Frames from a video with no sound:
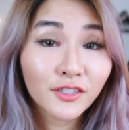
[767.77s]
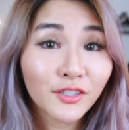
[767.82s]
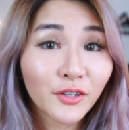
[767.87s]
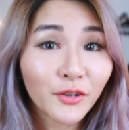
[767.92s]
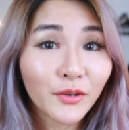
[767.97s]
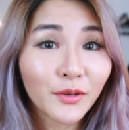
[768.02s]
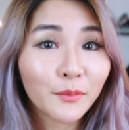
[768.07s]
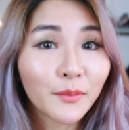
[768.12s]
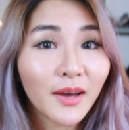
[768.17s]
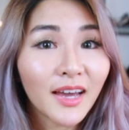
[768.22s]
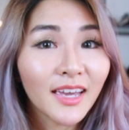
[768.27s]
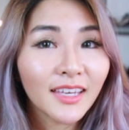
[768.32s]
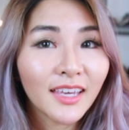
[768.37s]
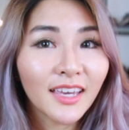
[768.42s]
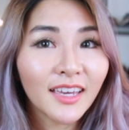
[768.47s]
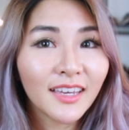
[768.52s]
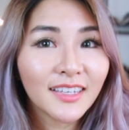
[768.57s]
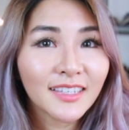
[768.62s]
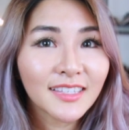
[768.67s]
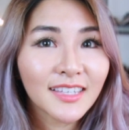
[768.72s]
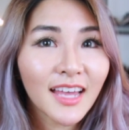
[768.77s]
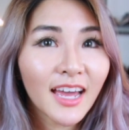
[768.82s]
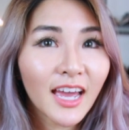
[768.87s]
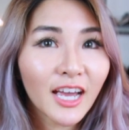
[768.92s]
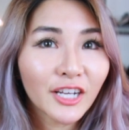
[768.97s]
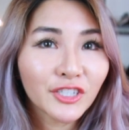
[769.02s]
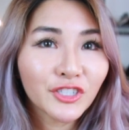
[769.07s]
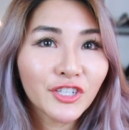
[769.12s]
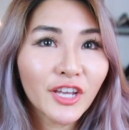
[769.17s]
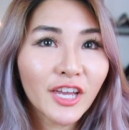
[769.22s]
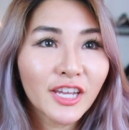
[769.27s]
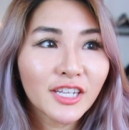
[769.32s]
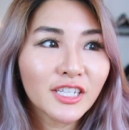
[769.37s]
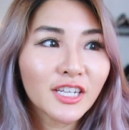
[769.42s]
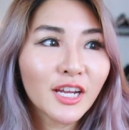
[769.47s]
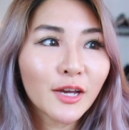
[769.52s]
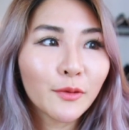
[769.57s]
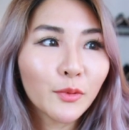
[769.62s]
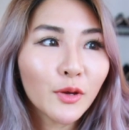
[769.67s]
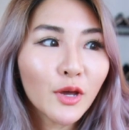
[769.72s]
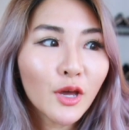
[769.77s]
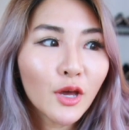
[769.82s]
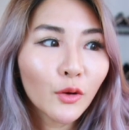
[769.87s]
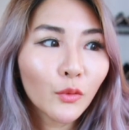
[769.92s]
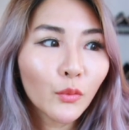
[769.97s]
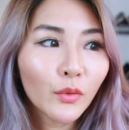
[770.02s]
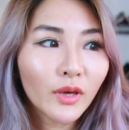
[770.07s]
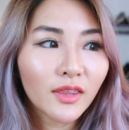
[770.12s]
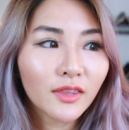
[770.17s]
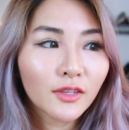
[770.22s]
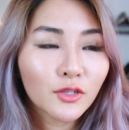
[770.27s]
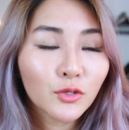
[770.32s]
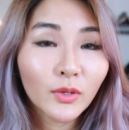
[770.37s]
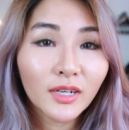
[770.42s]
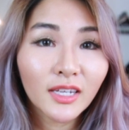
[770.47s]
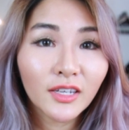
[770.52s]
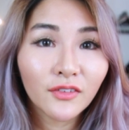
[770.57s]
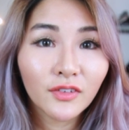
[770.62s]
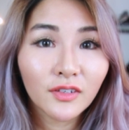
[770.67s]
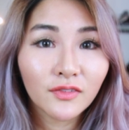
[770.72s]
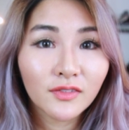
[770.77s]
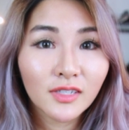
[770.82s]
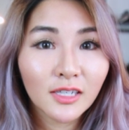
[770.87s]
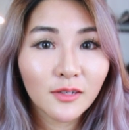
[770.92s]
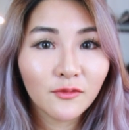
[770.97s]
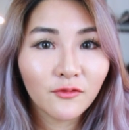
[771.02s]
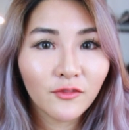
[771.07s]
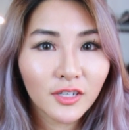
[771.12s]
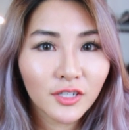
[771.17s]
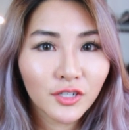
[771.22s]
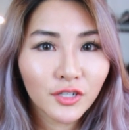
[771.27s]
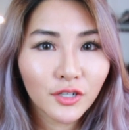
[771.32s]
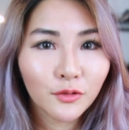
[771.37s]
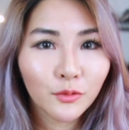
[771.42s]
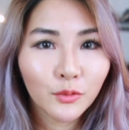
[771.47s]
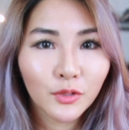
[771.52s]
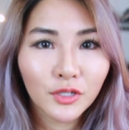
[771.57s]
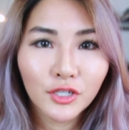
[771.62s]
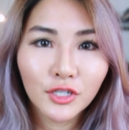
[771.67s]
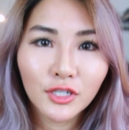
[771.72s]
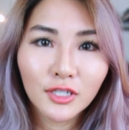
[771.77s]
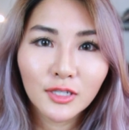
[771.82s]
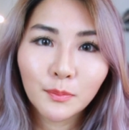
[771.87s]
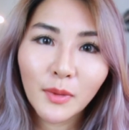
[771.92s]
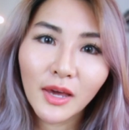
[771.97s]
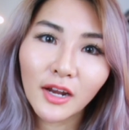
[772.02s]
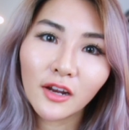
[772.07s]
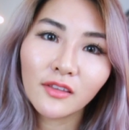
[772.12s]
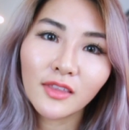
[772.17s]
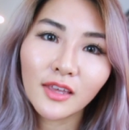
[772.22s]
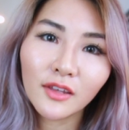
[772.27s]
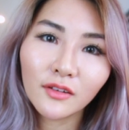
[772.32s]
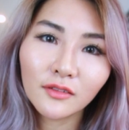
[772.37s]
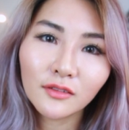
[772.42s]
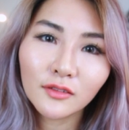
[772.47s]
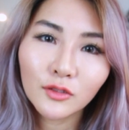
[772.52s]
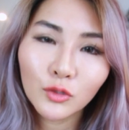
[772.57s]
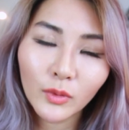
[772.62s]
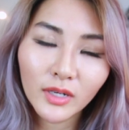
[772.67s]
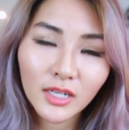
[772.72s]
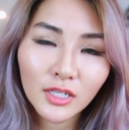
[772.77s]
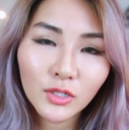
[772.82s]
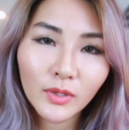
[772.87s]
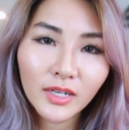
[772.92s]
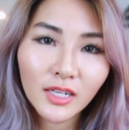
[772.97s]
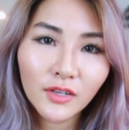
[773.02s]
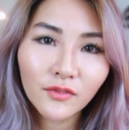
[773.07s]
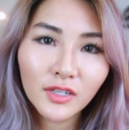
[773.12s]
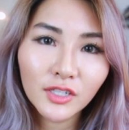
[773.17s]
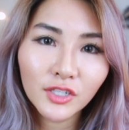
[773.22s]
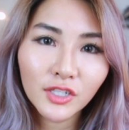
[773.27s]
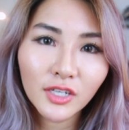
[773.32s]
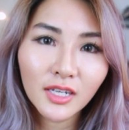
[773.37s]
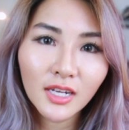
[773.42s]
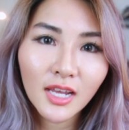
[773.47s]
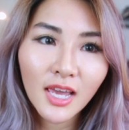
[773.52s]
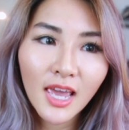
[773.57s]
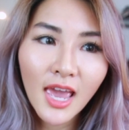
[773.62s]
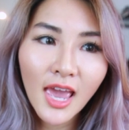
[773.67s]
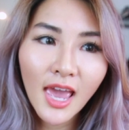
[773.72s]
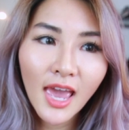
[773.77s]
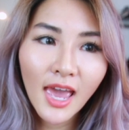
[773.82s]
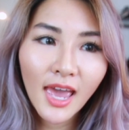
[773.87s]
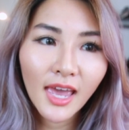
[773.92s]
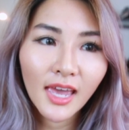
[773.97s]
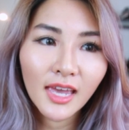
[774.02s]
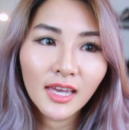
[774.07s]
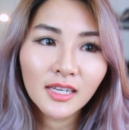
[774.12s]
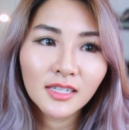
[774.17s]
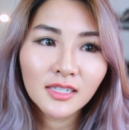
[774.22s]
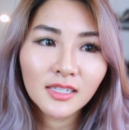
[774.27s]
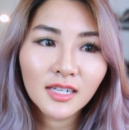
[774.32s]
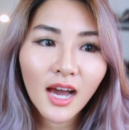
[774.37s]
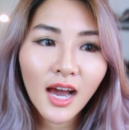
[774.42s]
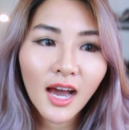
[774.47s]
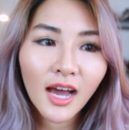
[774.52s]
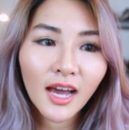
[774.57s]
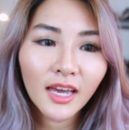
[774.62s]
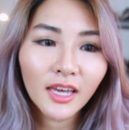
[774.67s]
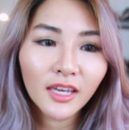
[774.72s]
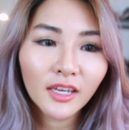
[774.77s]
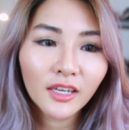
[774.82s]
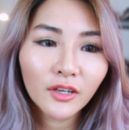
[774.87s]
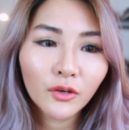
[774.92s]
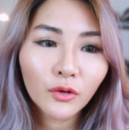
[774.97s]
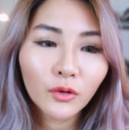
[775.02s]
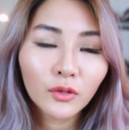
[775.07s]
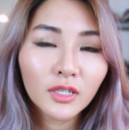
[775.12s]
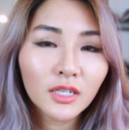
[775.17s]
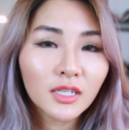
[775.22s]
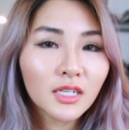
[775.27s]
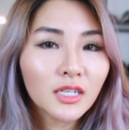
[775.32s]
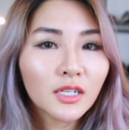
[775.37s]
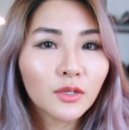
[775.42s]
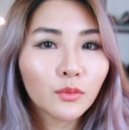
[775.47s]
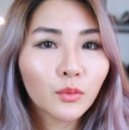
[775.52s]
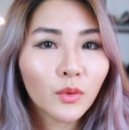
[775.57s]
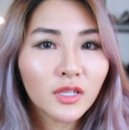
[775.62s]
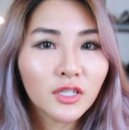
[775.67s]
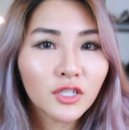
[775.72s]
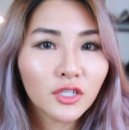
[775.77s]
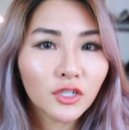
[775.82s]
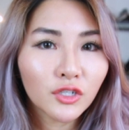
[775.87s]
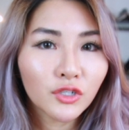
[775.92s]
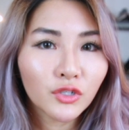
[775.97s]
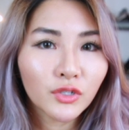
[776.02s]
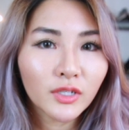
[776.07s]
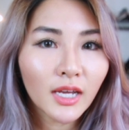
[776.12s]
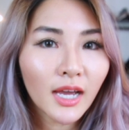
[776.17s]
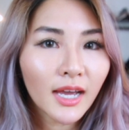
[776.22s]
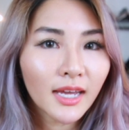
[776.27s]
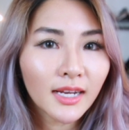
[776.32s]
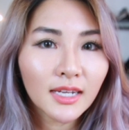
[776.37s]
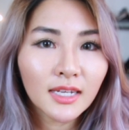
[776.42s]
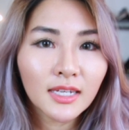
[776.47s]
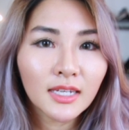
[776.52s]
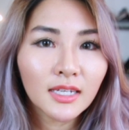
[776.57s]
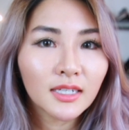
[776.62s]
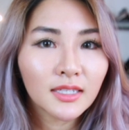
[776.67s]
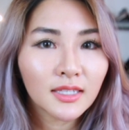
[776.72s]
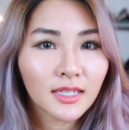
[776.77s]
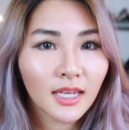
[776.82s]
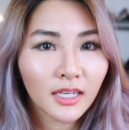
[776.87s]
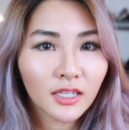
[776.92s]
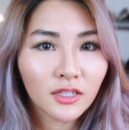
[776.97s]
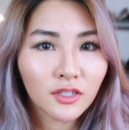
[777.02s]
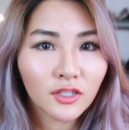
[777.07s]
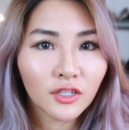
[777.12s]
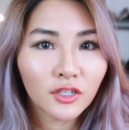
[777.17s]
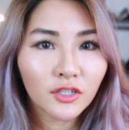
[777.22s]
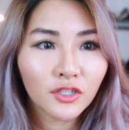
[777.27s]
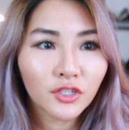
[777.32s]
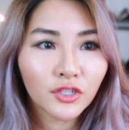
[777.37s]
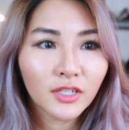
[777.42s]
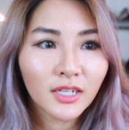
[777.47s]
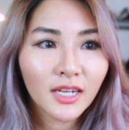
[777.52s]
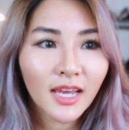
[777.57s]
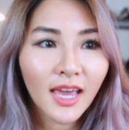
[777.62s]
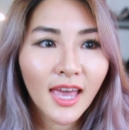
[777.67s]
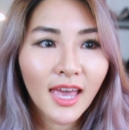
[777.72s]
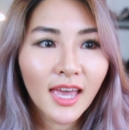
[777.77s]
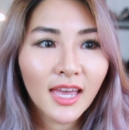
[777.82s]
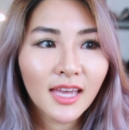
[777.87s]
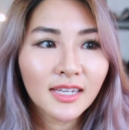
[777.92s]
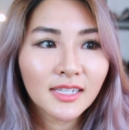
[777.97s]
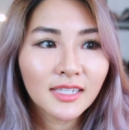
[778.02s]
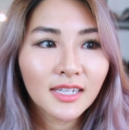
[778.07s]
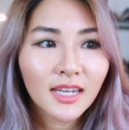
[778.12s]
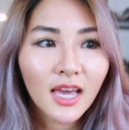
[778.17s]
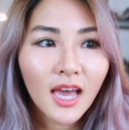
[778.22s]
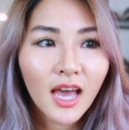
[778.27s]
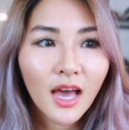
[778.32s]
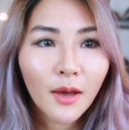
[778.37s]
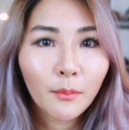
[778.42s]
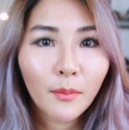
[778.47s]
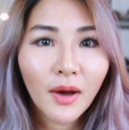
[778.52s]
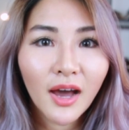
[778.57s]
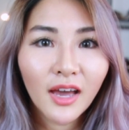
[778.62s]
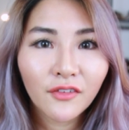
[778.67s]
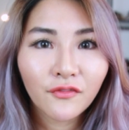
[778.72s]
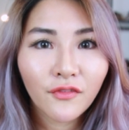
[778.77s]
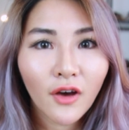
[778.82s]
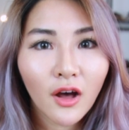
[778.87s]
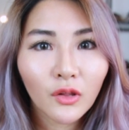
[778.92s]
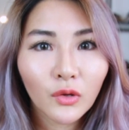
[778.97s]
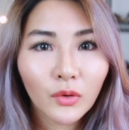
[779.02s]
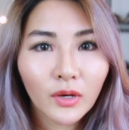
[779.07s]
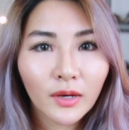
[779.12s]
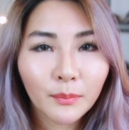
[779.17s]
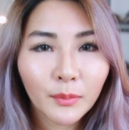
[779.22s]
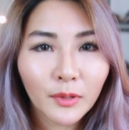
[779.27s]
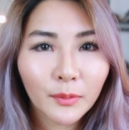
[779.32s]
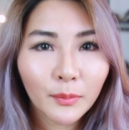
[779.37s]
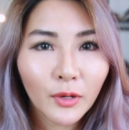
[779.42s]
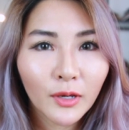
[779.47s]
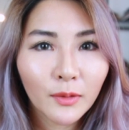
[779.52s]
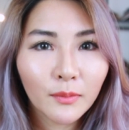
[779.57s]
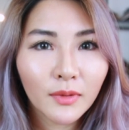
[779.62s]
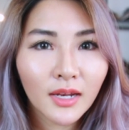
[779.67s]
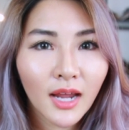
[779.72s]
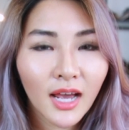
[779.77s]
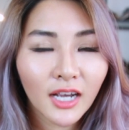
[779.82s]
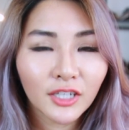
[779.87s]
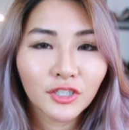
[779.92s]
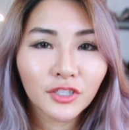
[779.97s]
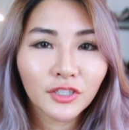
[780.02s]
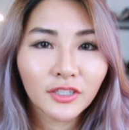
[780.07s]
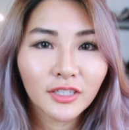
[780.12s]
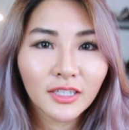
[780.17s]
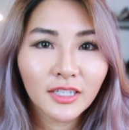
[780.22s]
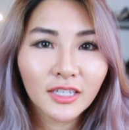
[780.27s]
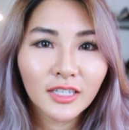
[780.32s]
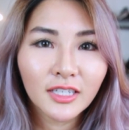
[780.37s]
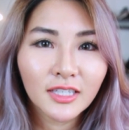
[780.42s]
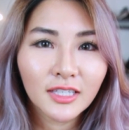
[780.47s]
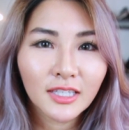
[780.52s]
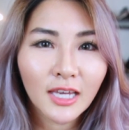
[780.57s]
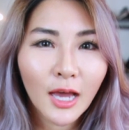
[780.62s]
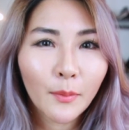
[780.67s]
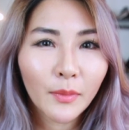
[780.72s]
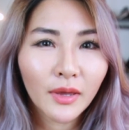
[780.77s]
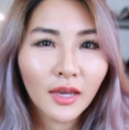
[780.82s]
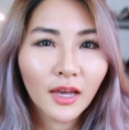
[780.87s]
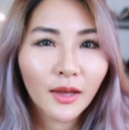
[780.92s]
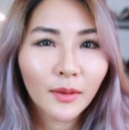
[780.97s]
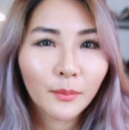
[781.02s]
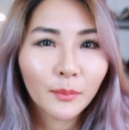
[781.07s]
So in my case, I actually ended up with 2015 vision, which is better than 2020 vision, and I only needed 1 surgery. I didn't need a second surgery, and my follow-up appointment actually is coming